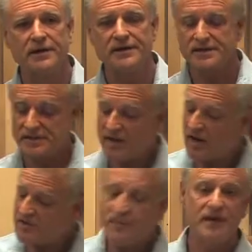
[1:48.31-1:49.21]
This
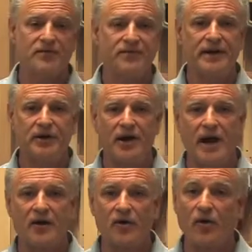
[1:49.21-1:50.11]
allows me to figure
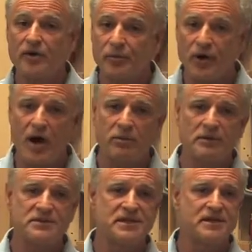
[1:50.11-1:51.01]
out all the
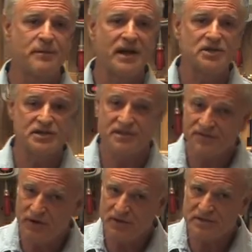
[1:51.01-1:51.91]
problems and dimensions
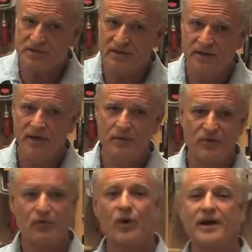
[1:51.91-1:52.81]
first
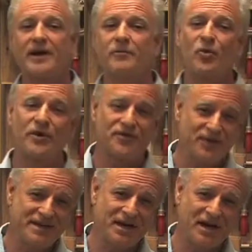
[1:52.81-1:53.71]
before I cut a board
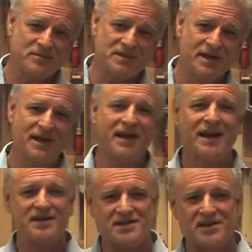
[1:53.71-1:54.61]
3 times
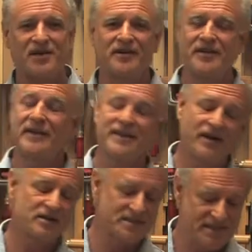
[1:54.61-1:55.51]
and discover that
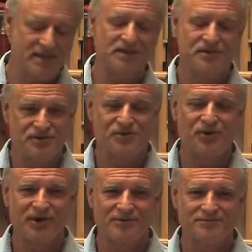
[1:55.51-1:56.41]
they're still too
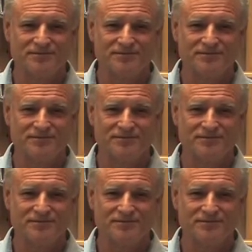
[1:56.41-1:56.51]
short.